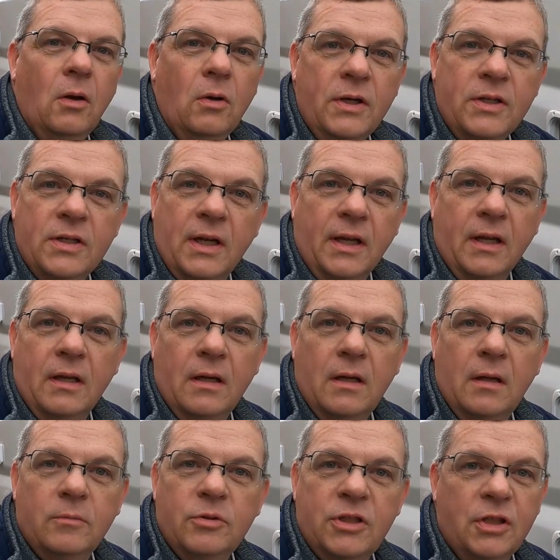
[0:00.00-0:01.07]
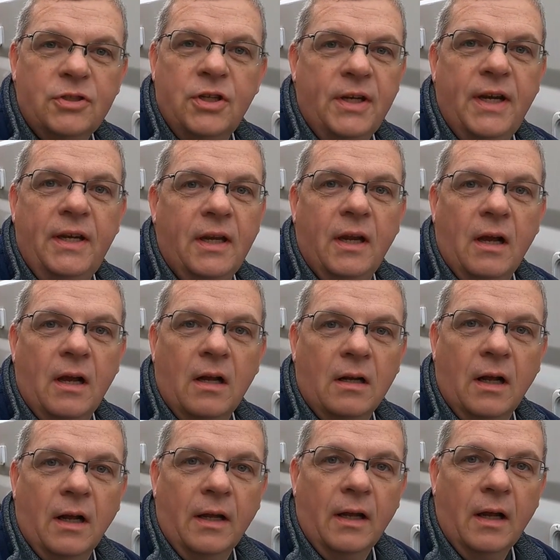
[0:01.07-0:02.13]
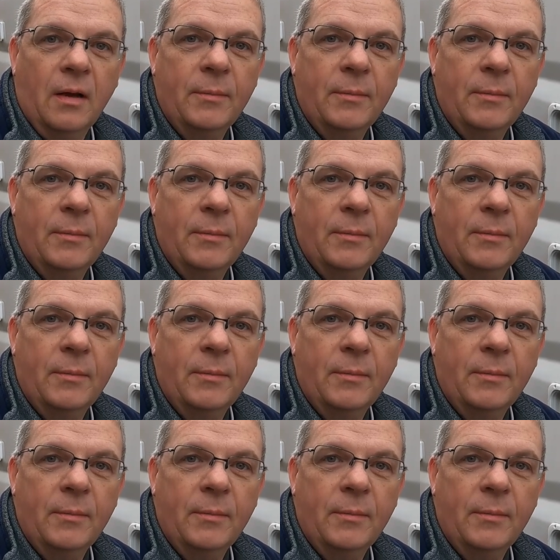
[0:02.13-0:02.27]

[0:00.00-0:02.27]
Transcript: Honestly, I'm such an idiot, aren't I?